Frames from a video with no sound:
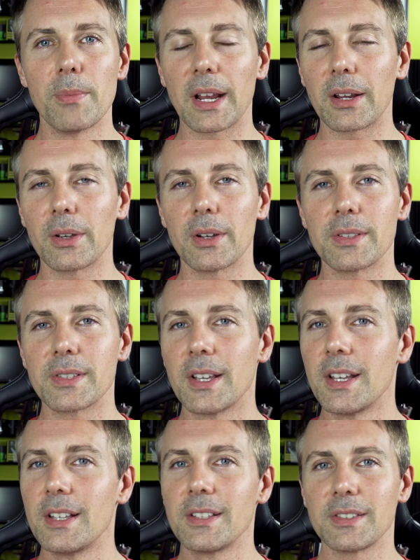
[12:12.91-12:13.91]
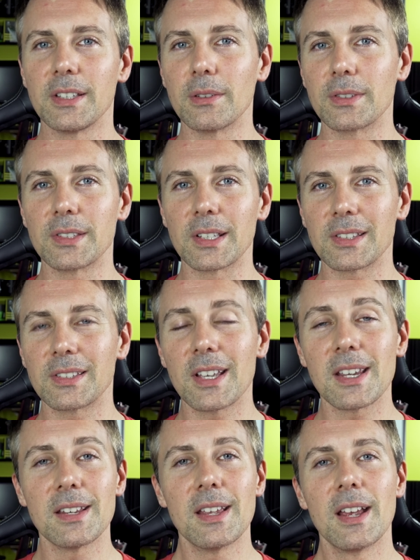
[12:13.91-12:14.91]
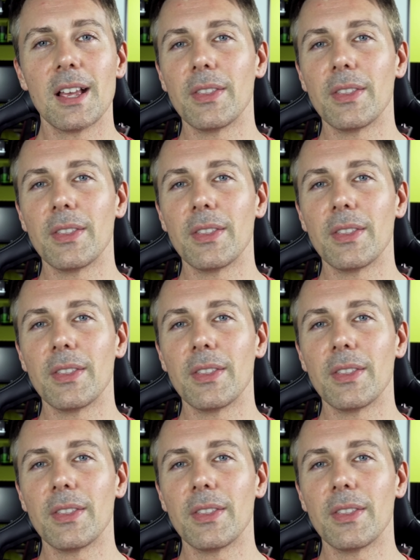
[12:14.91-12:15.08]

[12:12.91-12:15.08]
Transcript: megahertz CL16,